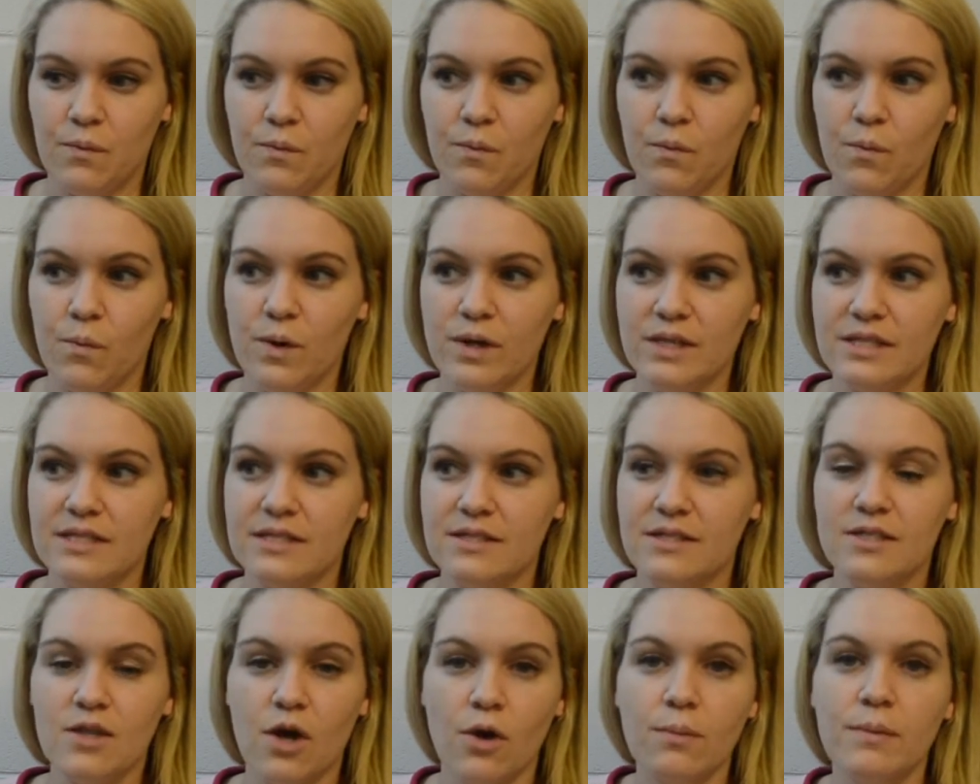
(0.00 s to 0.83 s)
was
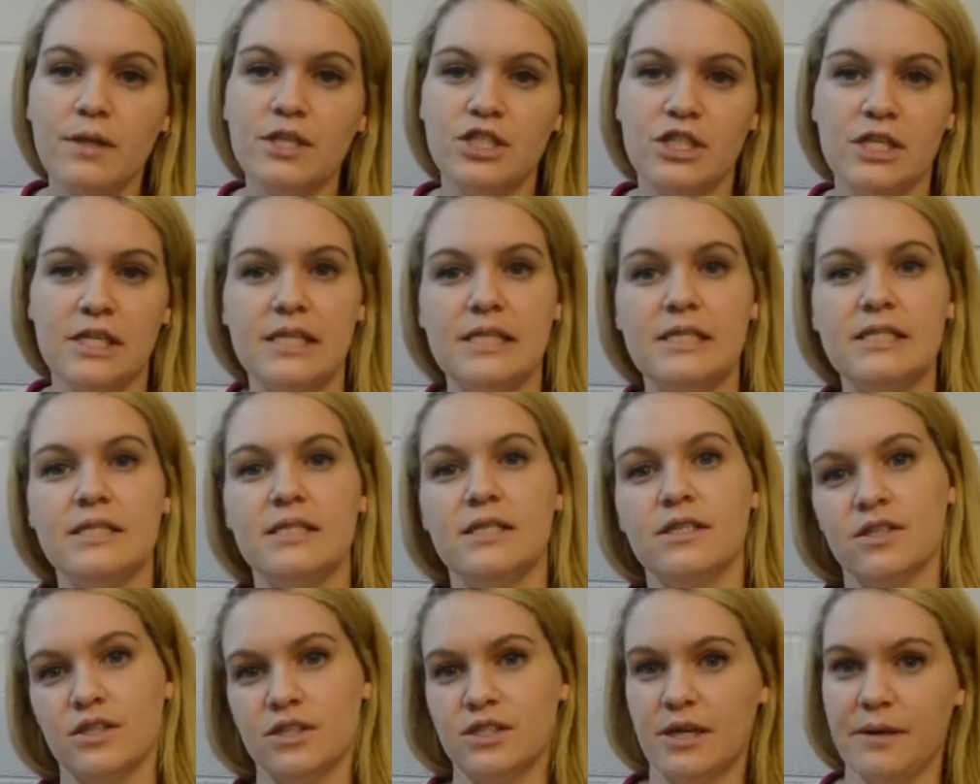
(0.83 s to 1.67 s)
so much
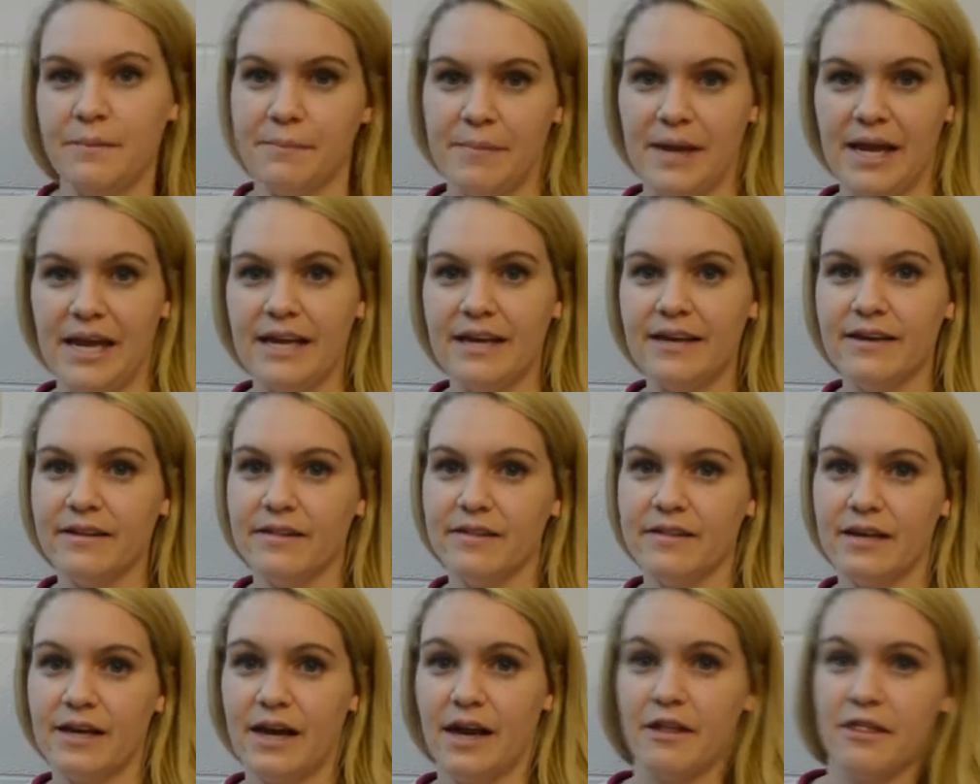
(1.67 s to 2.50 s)
easier to make
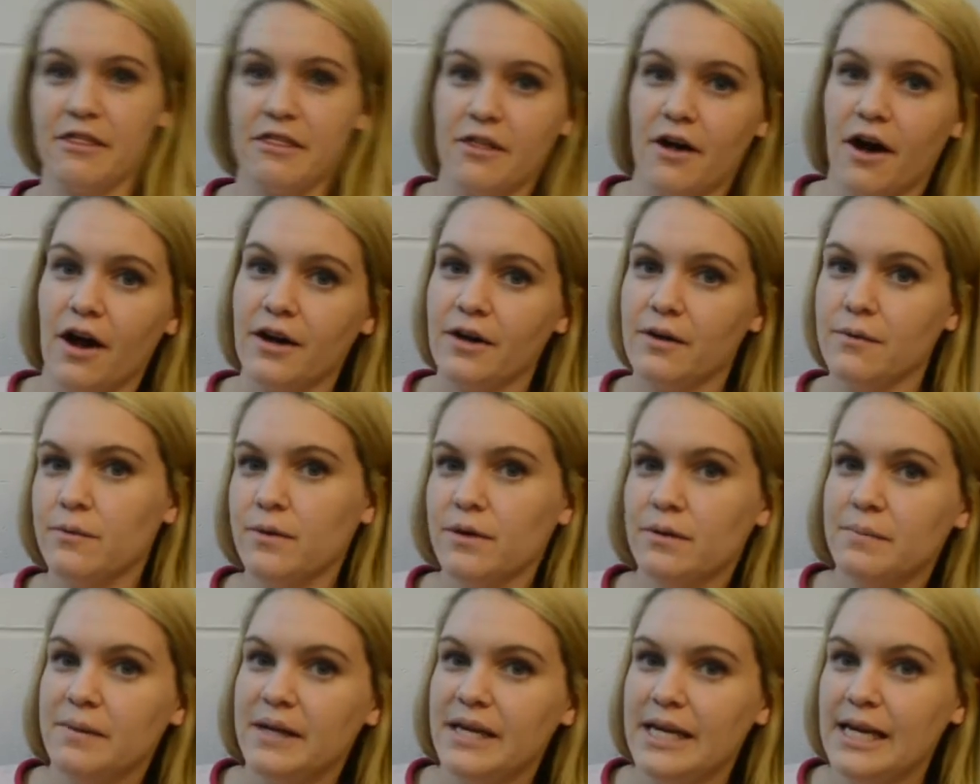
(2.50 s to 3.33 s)
than I thought it
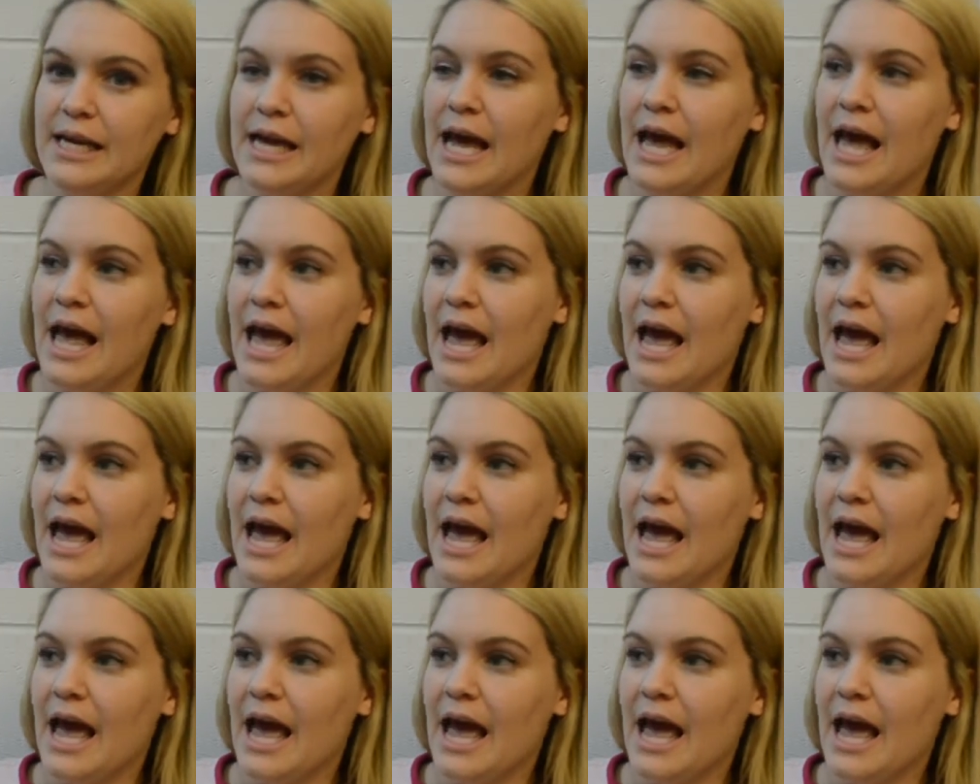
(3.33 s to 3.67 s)
would be,